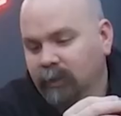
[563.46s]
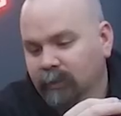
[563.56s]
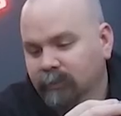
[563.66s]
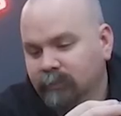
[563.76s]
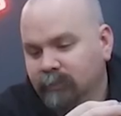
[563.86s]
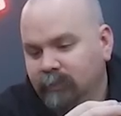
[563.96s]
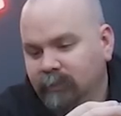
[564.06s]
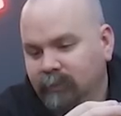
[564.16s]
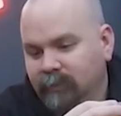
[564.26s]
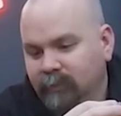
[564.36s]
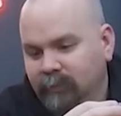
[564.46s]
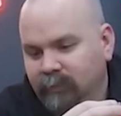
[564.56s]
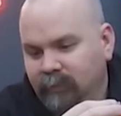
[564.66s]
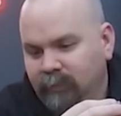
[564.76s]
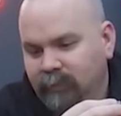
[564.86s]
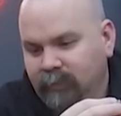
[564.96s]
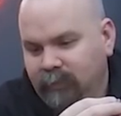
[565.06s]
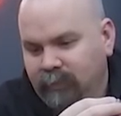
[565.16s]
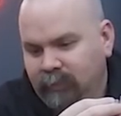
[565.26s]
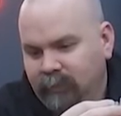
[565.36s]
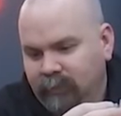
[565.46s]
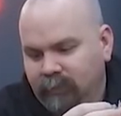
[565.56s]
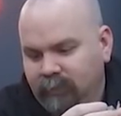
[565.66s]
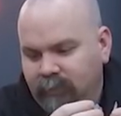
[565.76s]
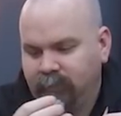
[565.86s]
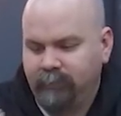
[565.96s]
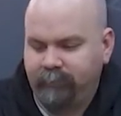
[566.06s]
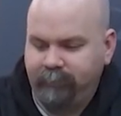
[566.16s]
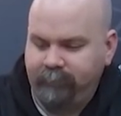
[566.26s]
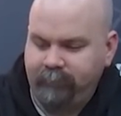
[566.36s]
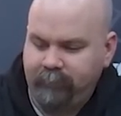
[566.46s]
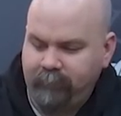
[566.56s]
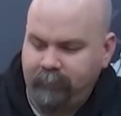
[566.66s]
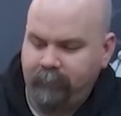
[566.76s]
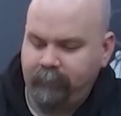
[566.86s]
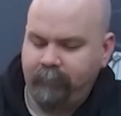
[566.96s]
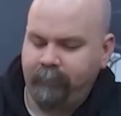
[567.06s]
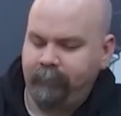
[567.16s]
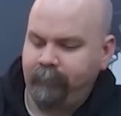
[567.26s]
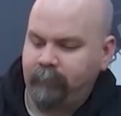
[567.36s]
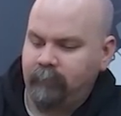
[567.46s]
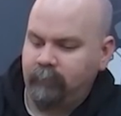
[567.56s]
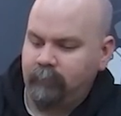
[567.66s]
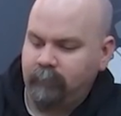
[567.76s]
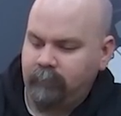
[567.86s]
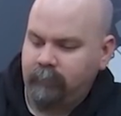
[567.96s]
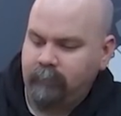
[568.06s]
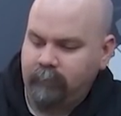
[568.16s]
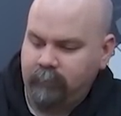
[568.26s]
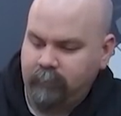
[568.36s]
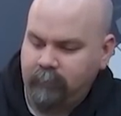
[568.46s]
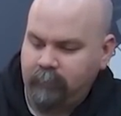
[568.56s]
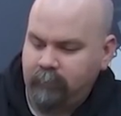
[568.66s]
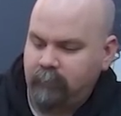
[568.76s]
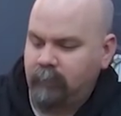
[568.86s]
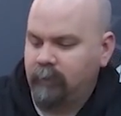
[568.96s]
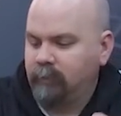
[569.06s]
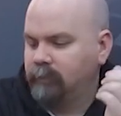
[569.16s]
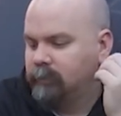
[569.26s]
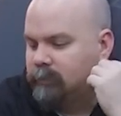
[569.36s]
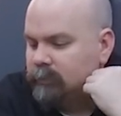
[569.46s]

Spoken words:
This person isn't speaking.